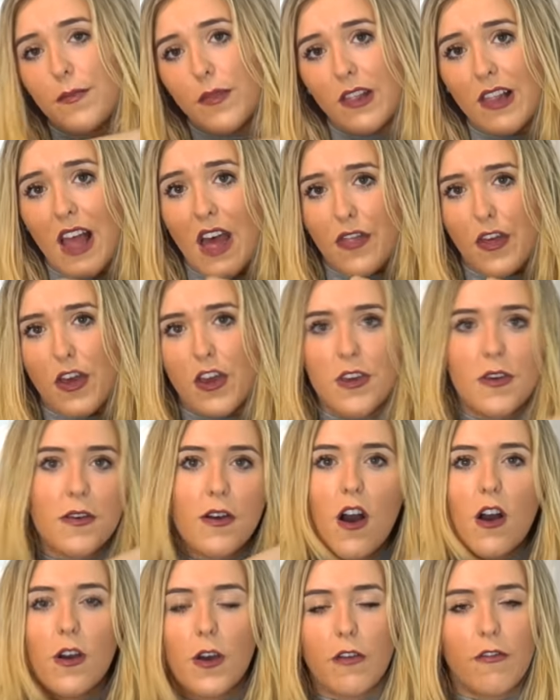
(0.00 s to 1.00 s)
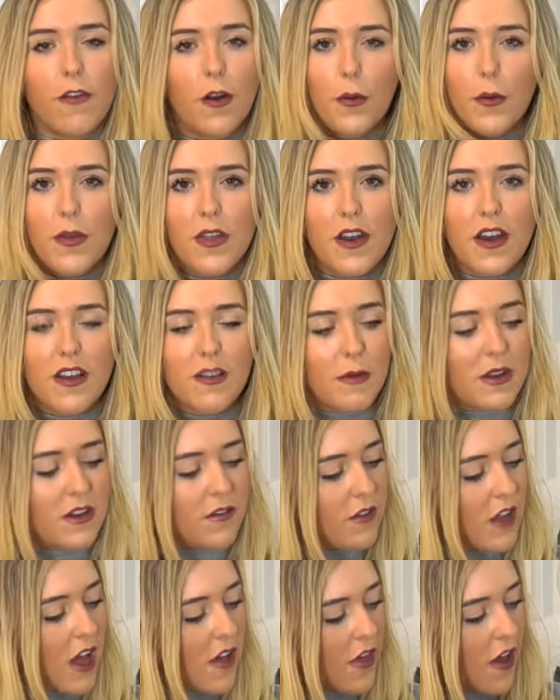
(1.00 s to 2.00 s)
Leather. You can't go wrong with a nice bit
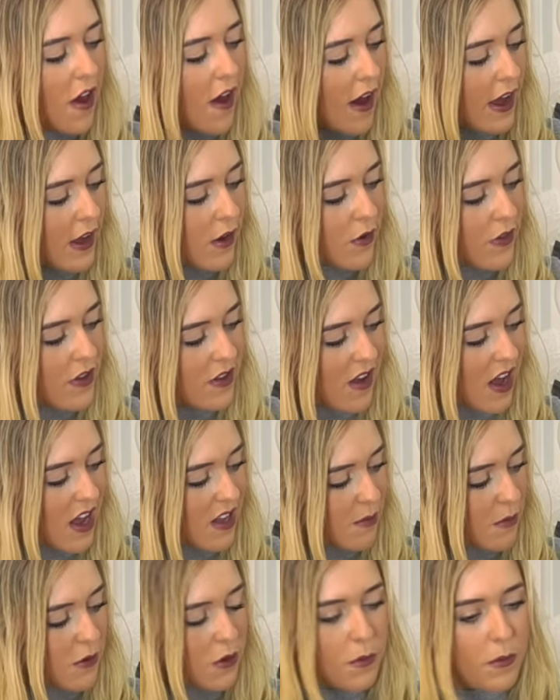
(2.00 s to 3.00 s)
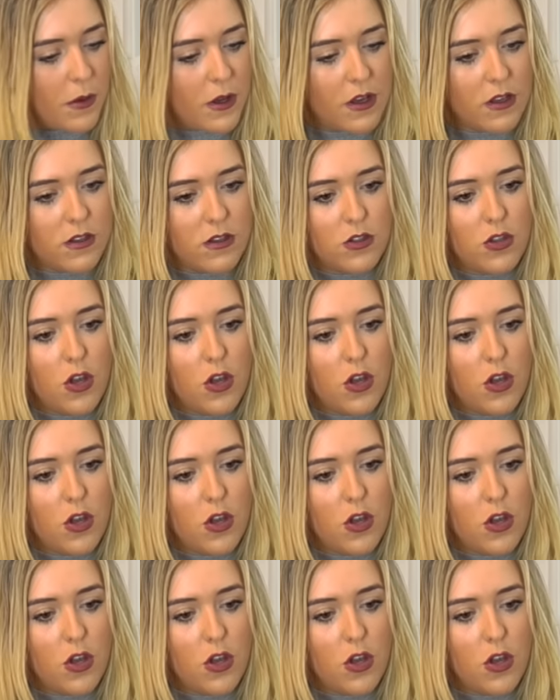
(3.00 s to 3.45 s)
of leather. I got this Aspinall purse